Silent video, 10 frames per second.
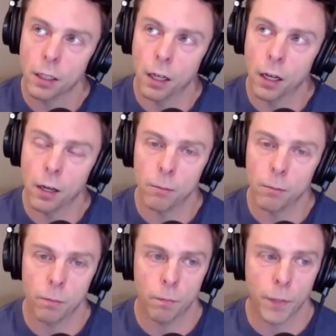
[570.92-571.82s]

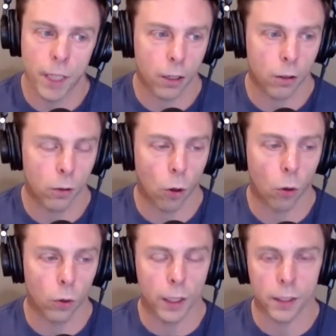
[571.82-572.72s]
um, you know
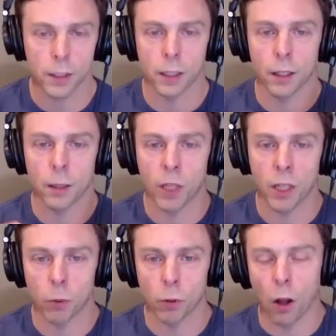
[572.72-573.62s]
holistically
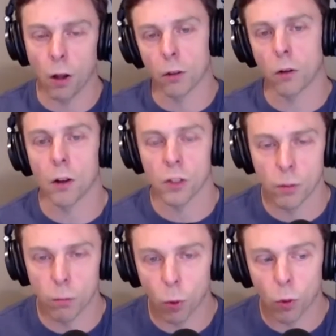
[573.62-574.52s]
people all across
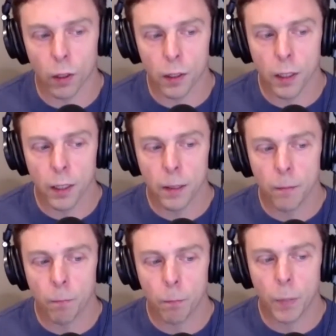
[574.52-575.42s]
the board
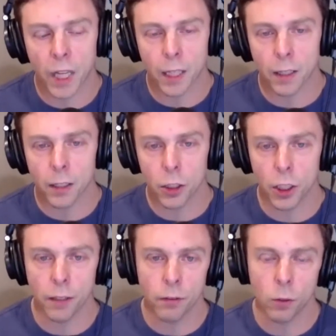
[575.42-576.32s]
making this
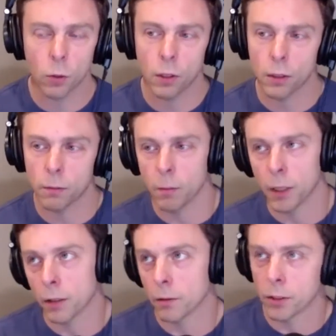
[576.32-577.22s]
shift or
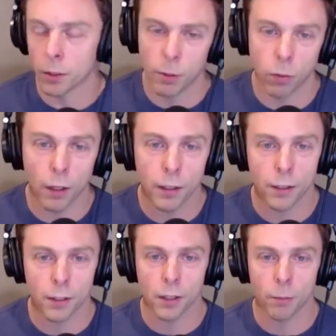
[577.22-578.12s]
you know to be blunt is
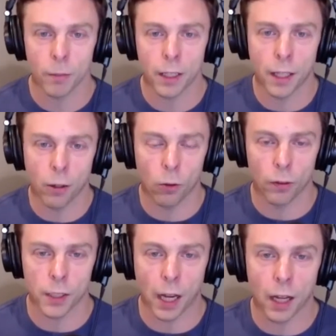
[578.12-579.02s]
this something that
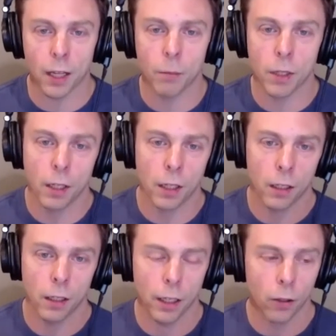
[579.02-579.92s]
over time
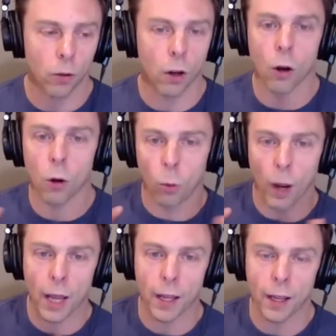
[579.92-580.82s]
it'll go
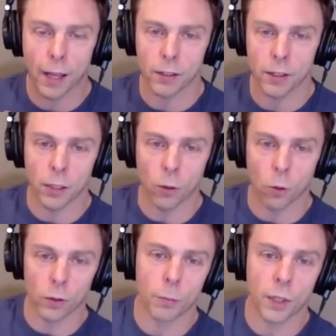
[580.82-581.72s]
away as the
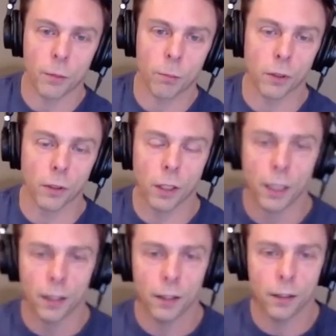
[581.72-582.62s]
older people
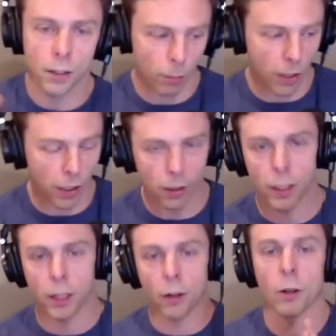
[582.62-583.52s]
disappear and
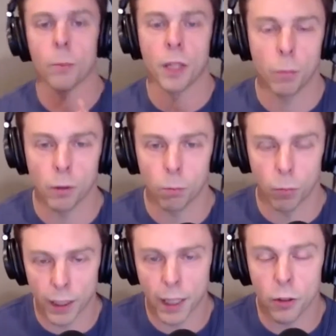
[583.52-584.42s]
the younger people
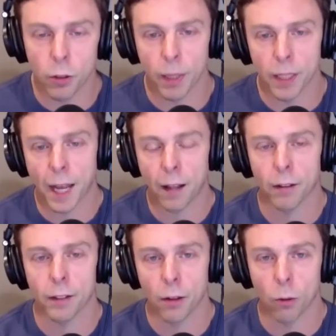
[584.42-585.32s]
bring that new
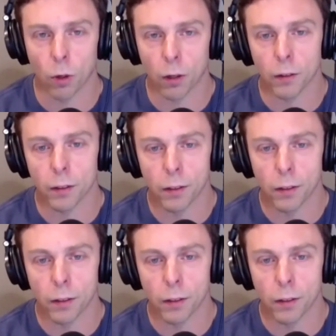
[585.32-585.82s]
mentality to the world?